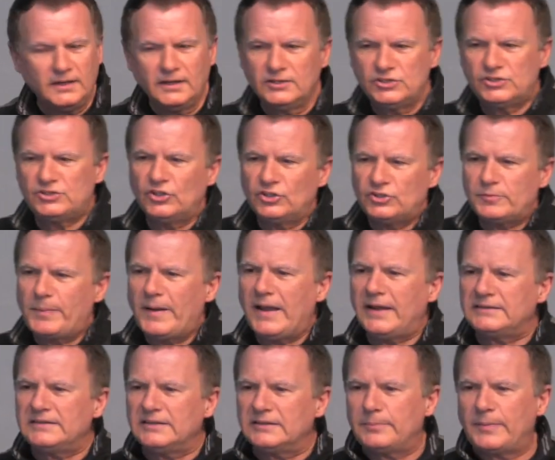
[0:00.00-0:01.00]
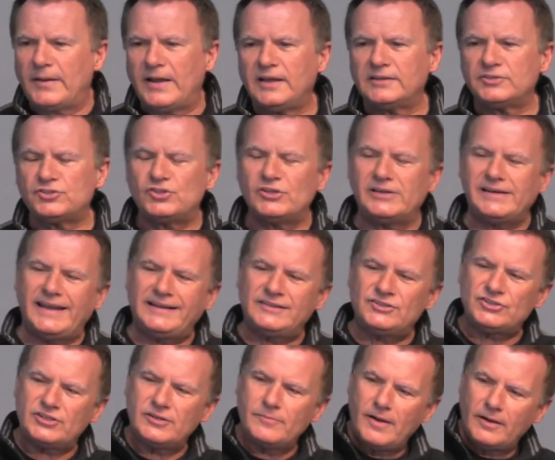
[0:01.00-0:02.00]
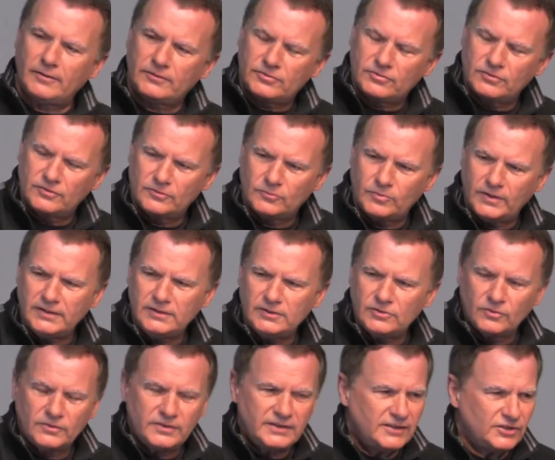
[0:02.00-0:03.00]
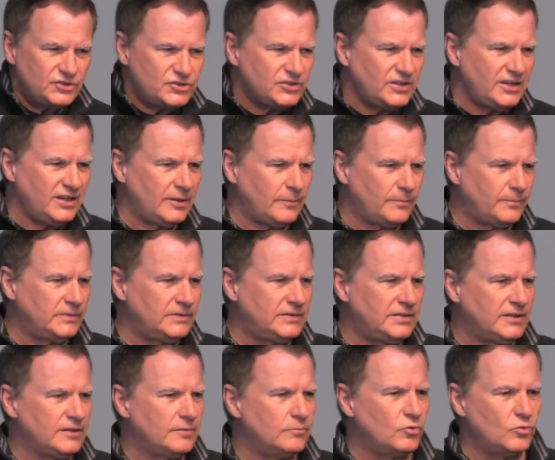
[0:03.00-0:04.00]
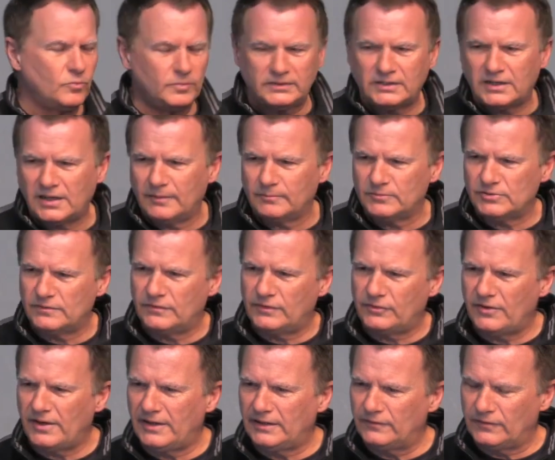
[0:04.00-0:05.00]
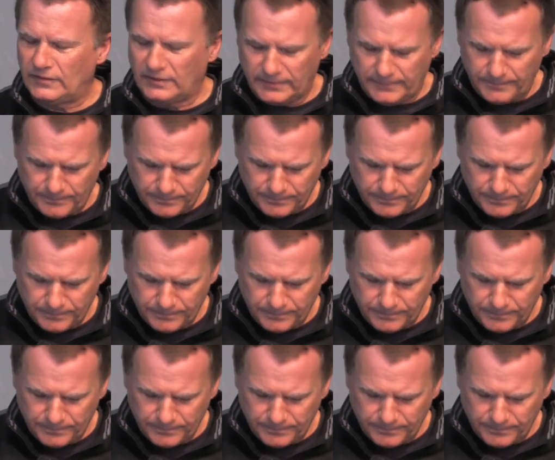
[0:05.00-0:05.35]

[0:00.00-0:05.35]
search party had passed, she lets them out through the window and they escape until the moment comes of arrival.